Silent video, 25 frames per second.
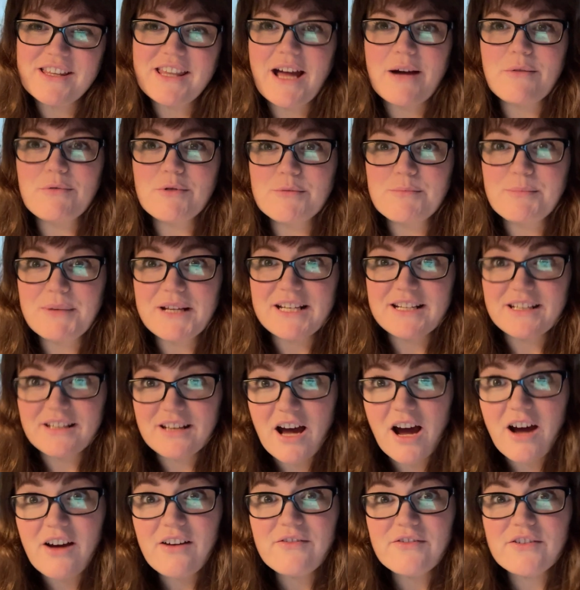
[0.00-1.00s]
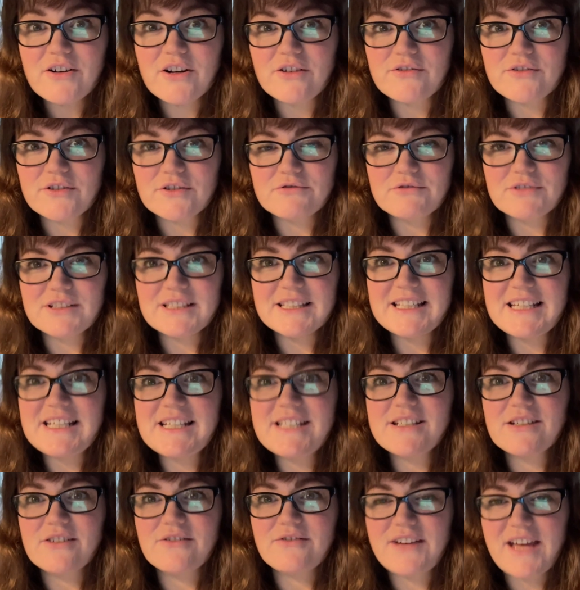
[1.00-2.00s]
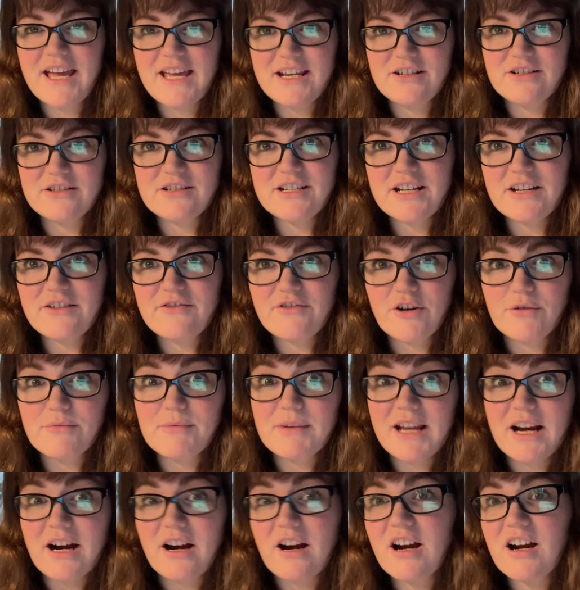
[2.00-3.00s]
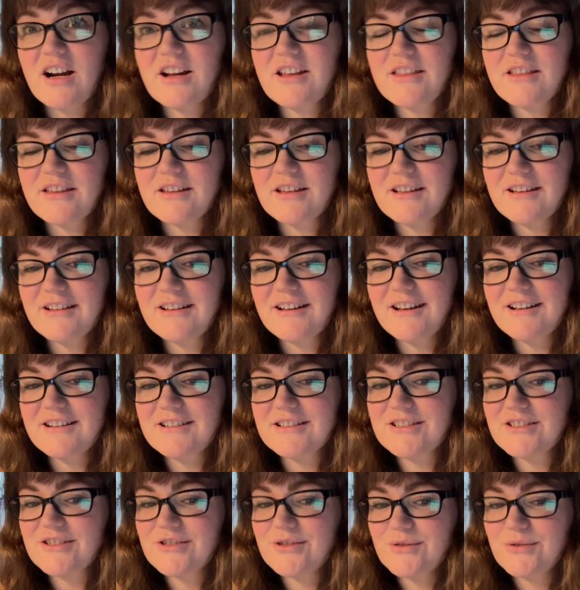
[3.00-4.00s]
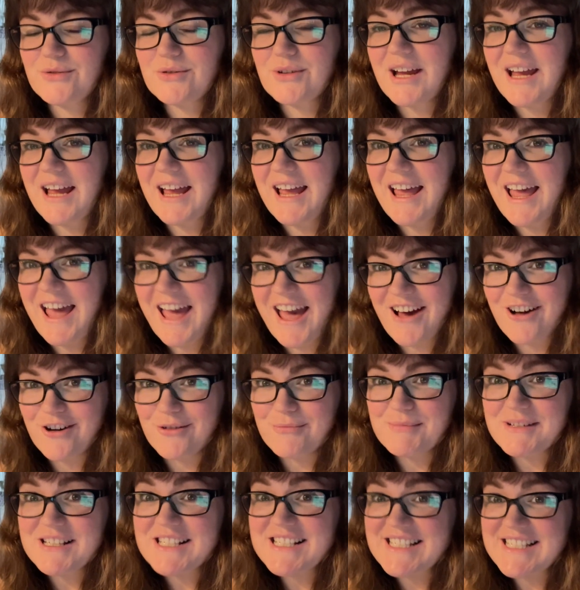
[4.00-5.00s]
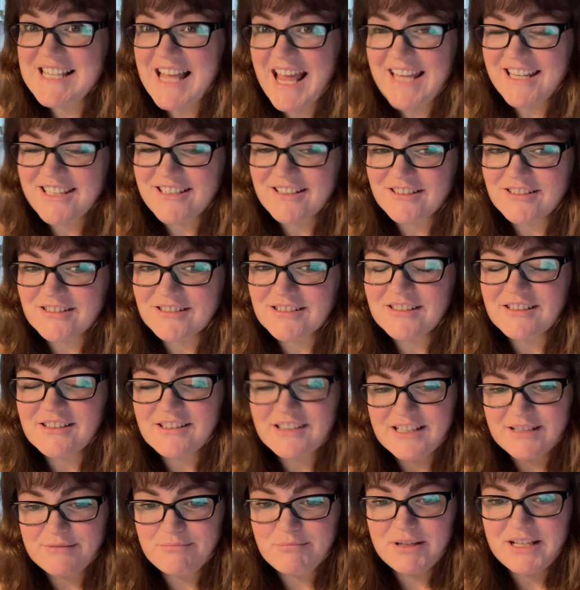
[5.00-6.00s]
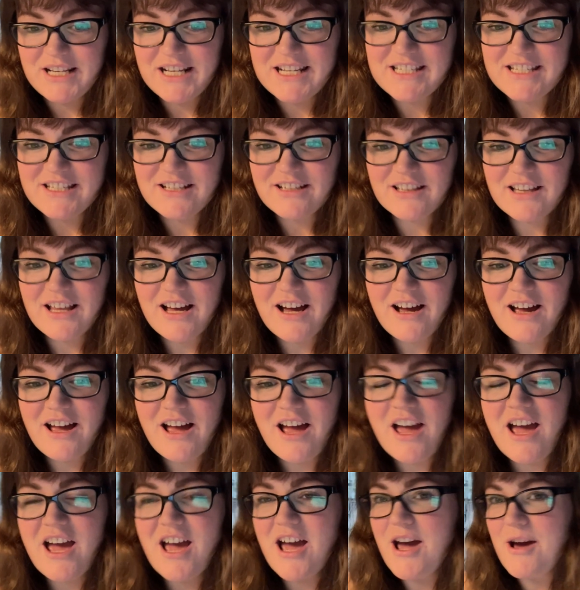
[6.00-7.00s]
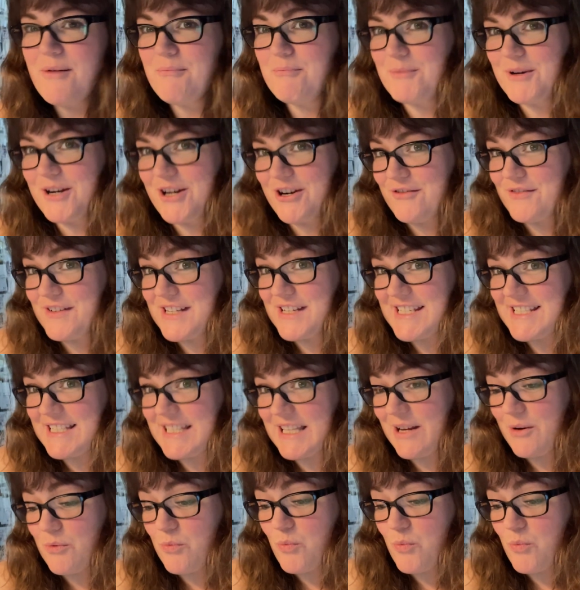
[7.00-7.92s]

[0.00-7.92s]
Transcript: that would be enough of a release of energy from the earth to help settle the peninsula, but obviously it